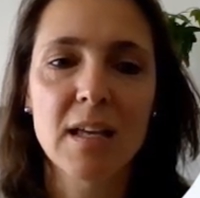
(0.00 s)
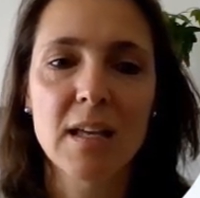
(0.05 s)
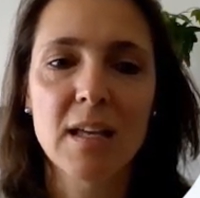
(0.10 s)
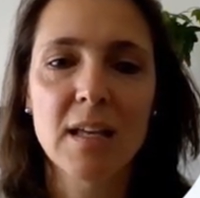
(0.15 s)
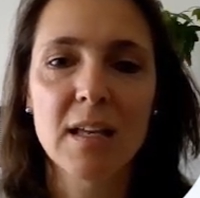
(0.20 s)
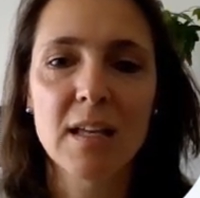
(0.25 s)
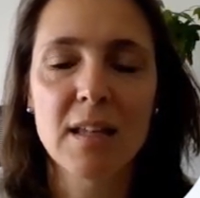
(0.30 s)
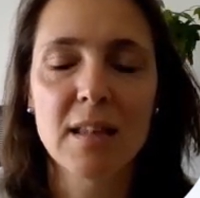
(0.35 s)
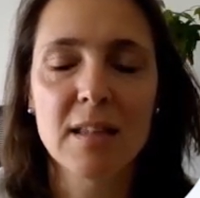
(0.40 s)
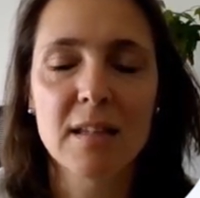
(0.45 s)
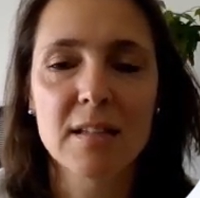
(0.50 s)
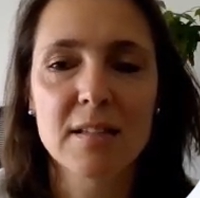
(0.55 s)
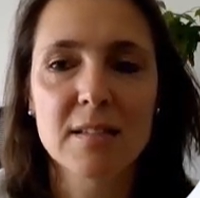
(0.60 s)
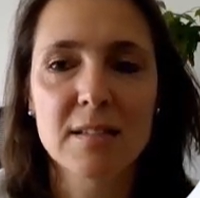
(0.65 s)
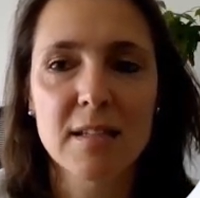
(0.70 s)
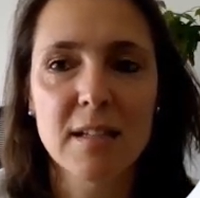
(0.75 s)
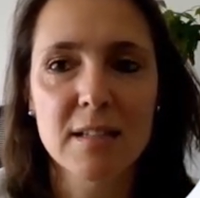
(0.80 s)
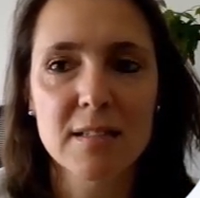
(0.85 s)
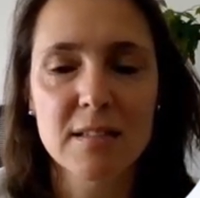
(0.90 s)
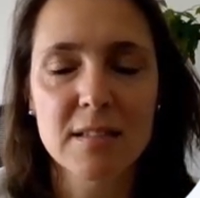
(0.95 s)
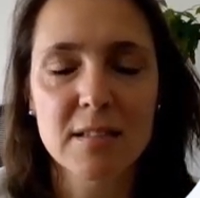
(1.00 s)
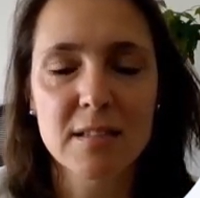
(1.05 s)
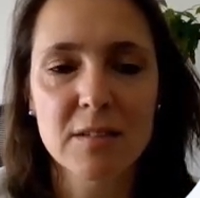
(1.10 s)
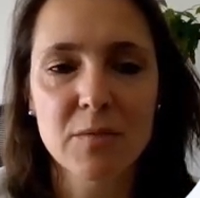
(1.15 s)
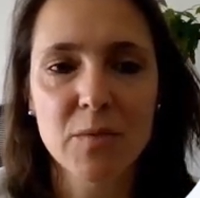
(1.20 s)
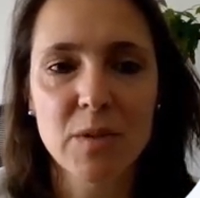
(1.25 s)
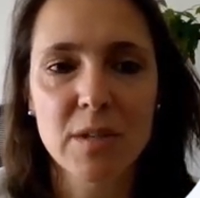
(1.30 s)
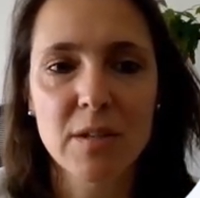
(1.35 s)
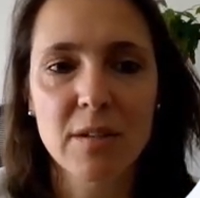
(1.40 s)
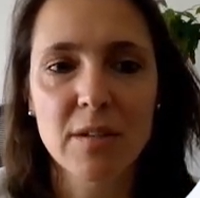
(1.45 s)
In this lesson,
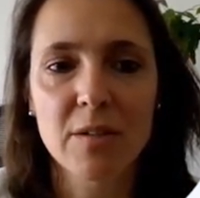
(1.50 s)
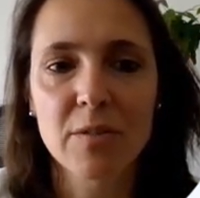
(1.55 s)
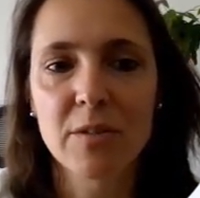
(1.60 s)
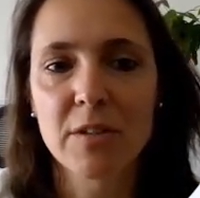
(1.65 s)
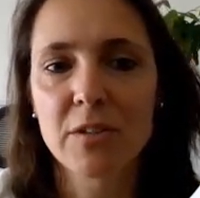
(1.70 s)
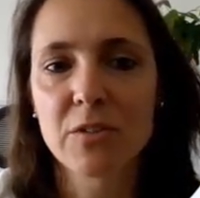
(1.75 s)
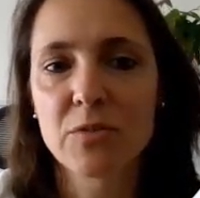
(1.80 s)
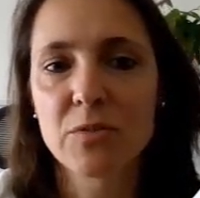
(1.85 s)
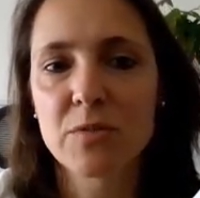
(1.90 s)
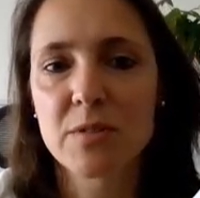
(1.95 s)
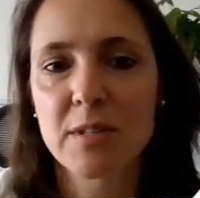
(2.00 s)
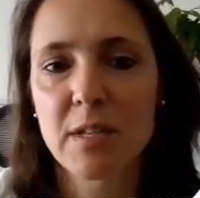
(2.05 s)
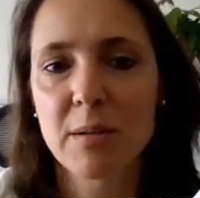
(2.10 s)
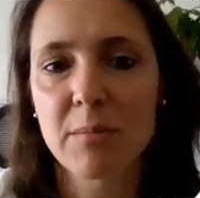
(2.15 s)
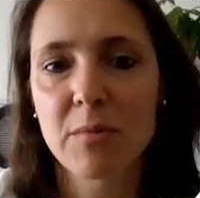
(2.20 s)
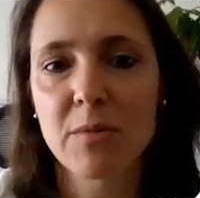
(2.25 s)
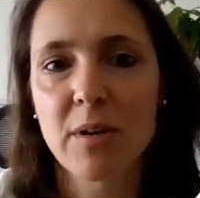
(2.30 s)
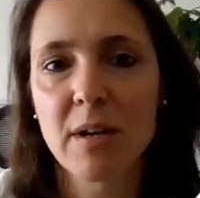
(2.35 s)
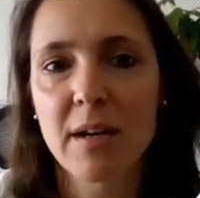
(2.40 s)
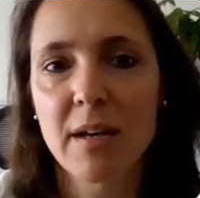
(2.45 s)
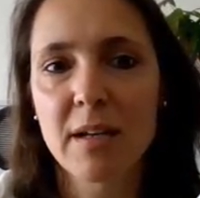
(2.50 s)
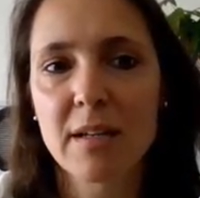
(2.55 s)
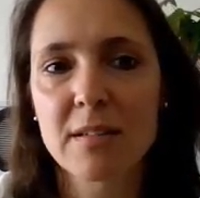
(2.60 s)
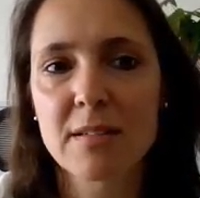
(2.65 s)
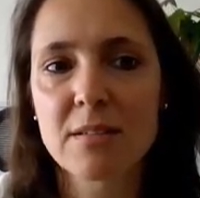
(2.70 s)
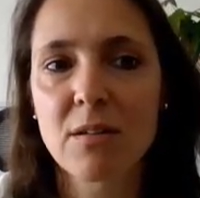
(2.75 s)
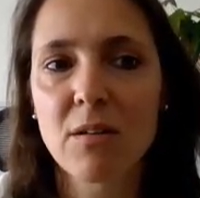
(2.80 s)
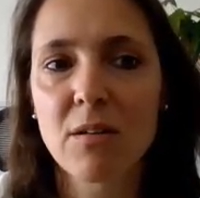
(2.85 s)
we are going to summarize